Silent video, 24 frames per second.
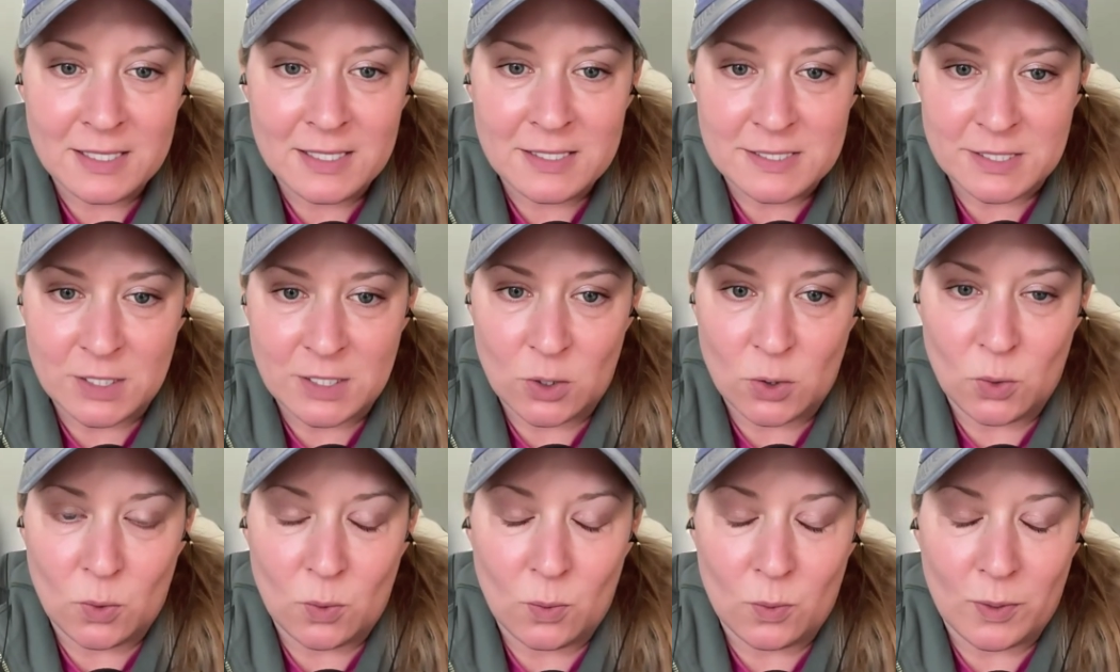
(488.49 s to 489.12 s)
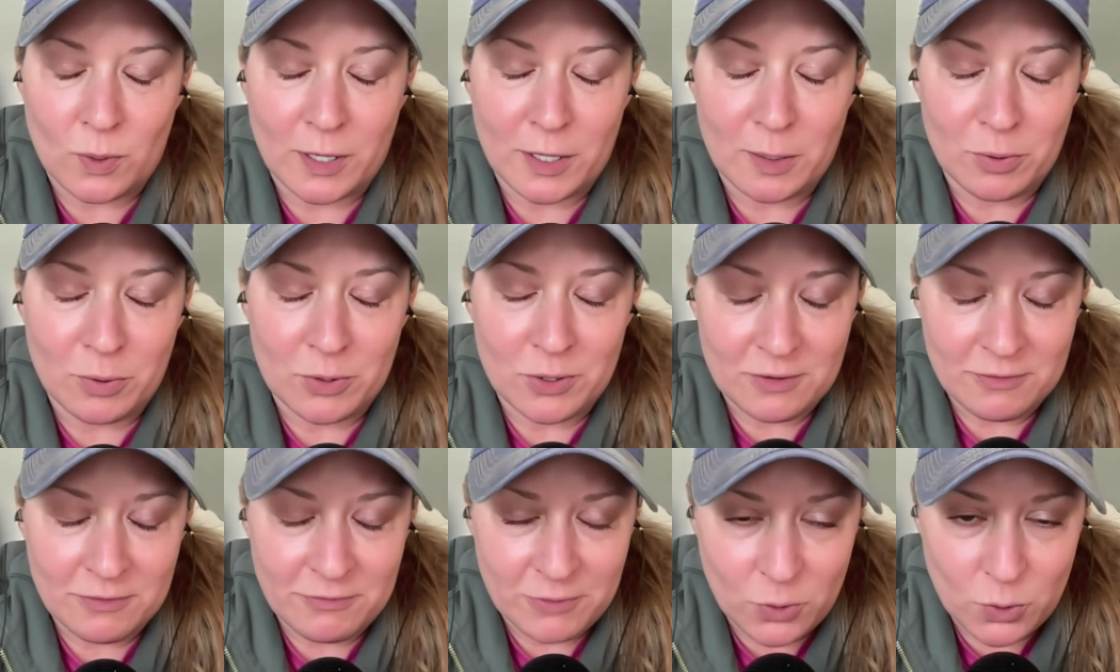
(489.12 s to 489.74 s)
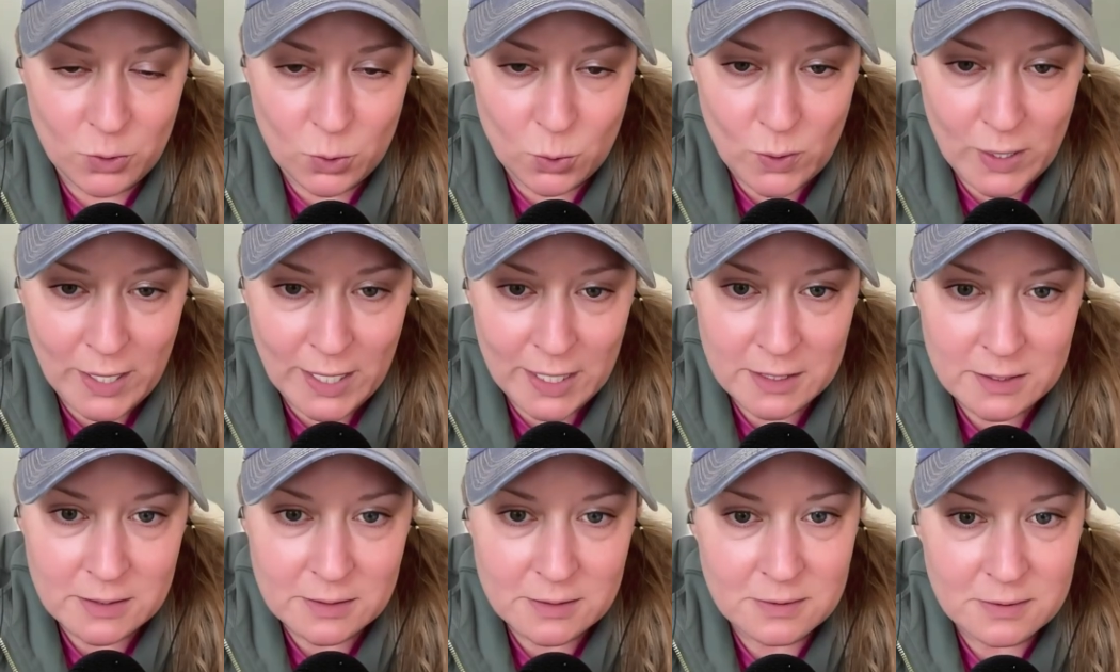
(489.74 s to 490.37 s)
So we're going to put our phone
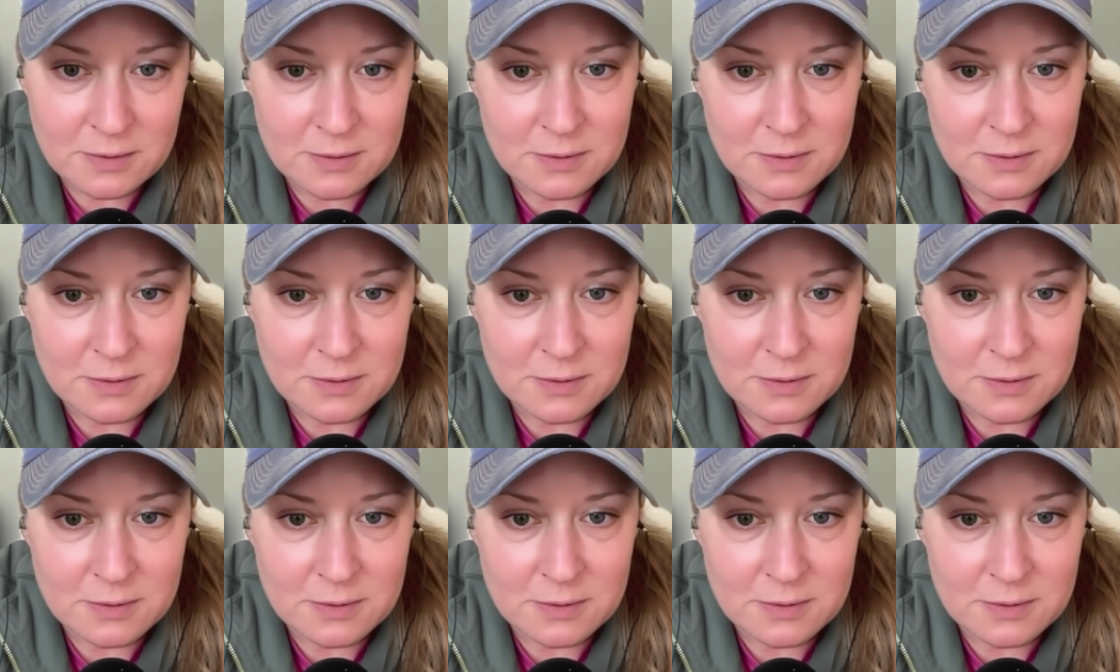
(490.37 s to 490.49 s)
away